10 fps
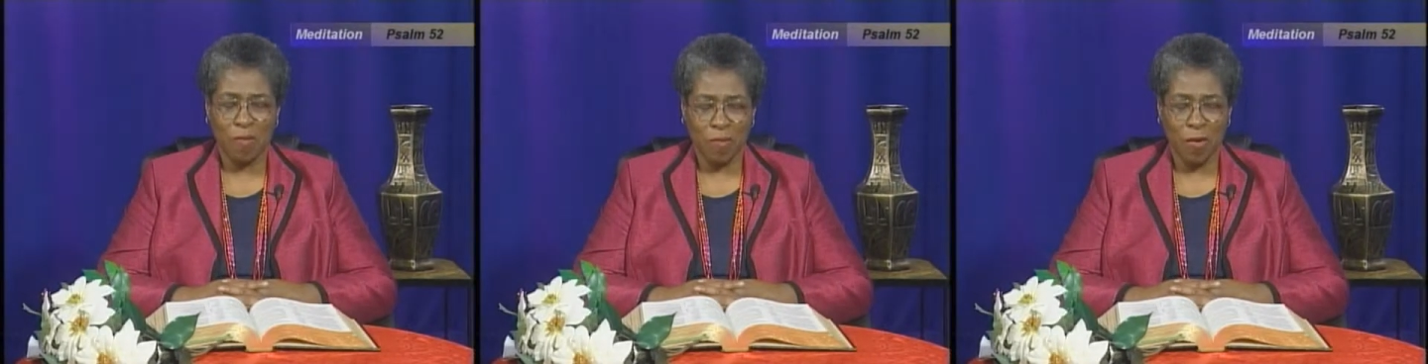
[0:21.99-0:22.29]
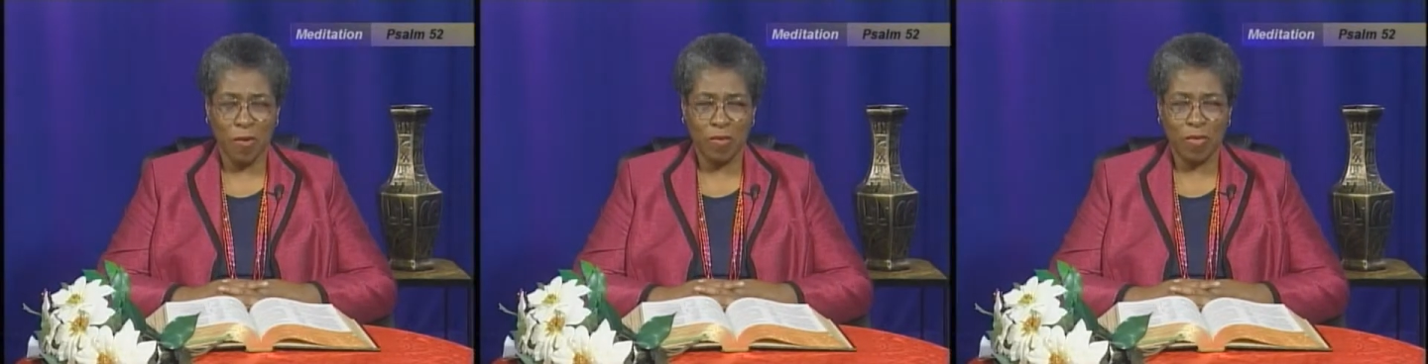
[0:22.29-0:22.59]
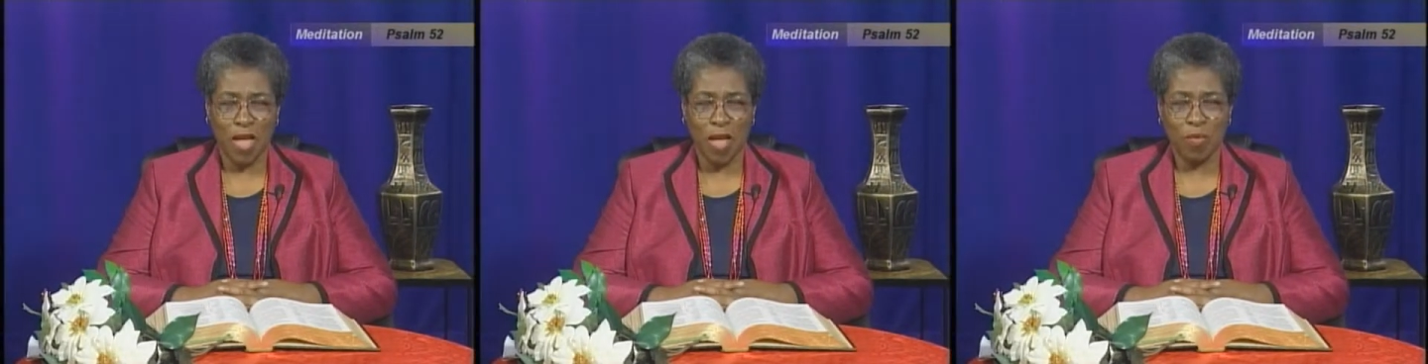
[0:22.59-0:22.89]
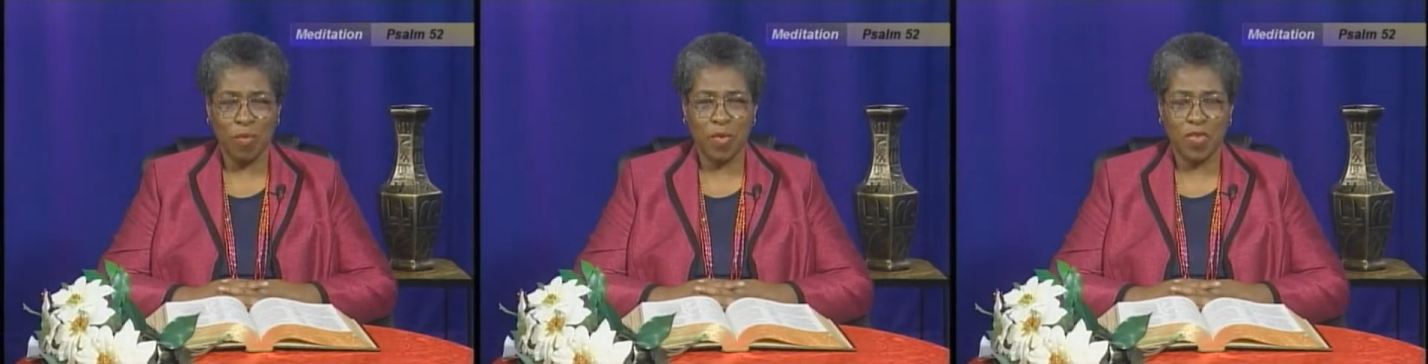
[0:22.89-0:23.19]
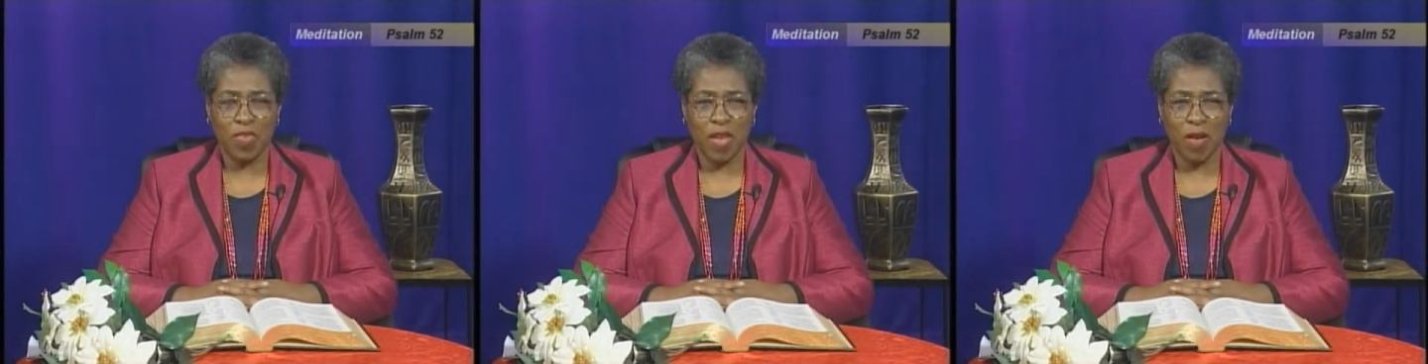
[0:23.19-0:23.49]
First, I will be
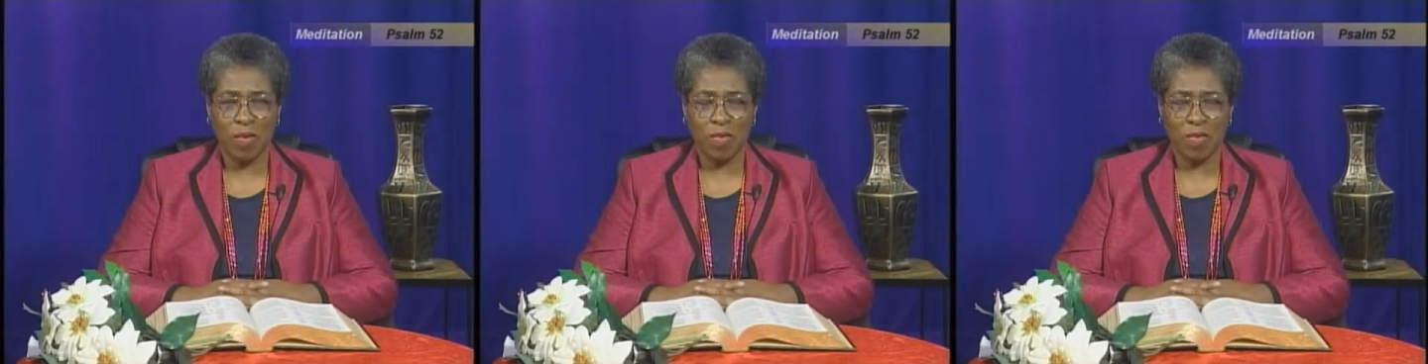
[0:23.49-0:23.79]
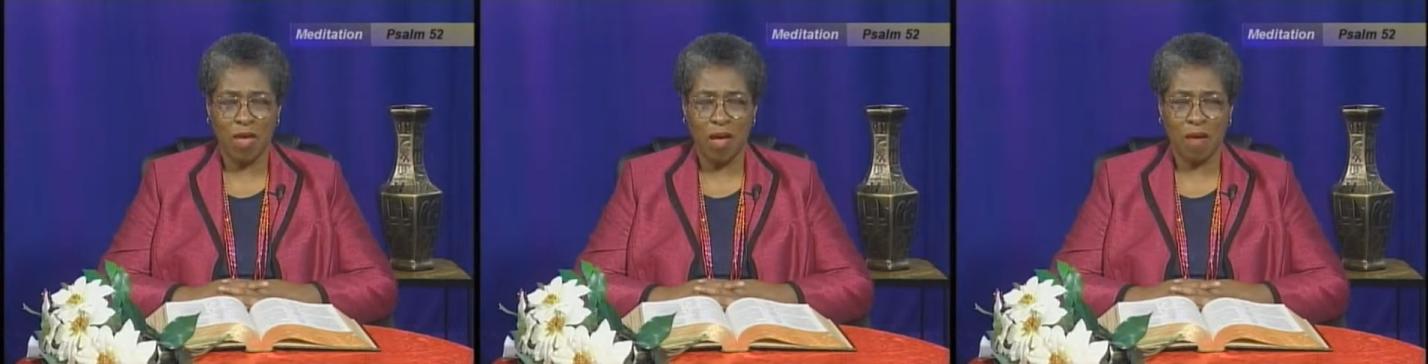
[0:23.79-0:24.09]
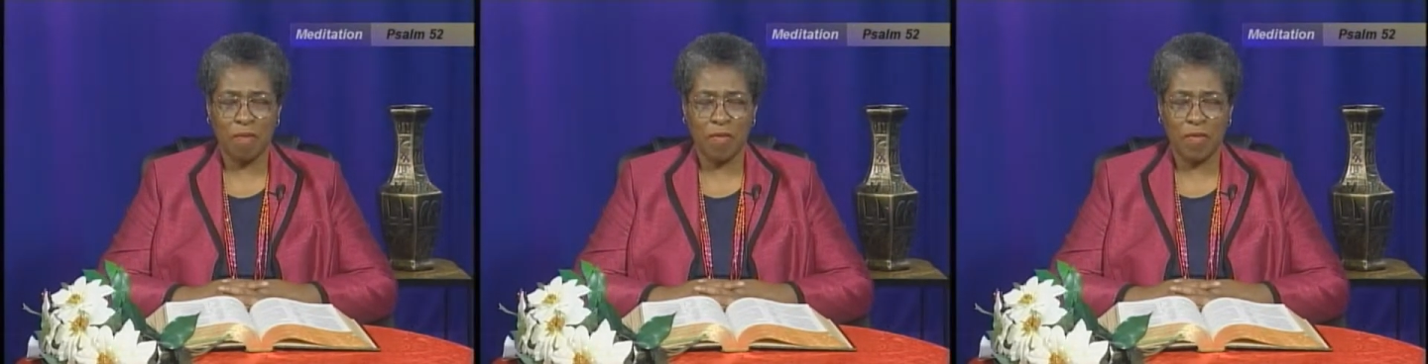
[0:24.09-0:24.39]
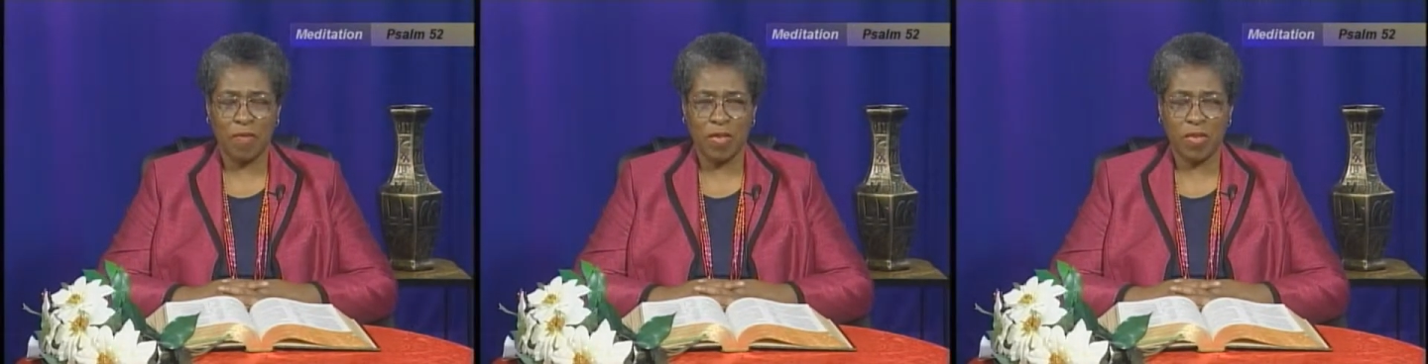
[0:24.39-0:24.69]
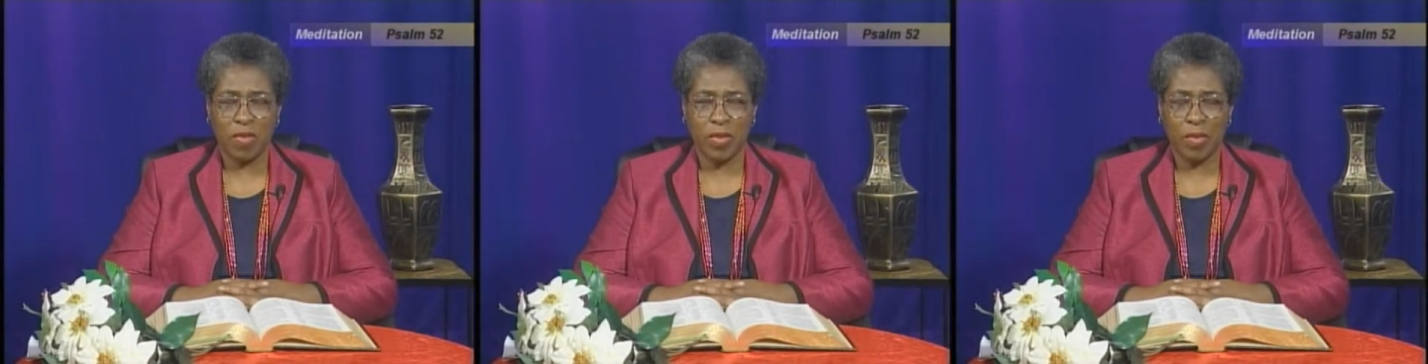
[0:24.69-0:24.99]
sharing Psalm
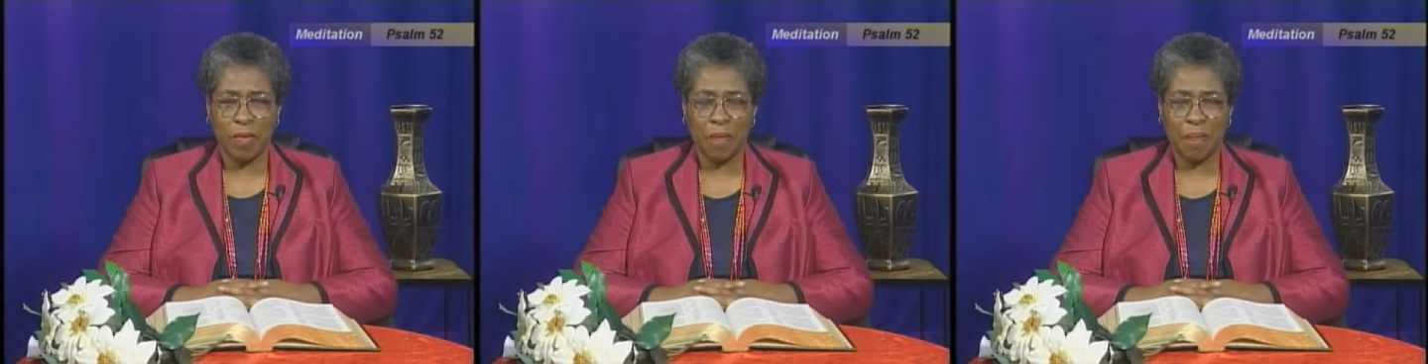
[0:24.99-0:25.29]
52,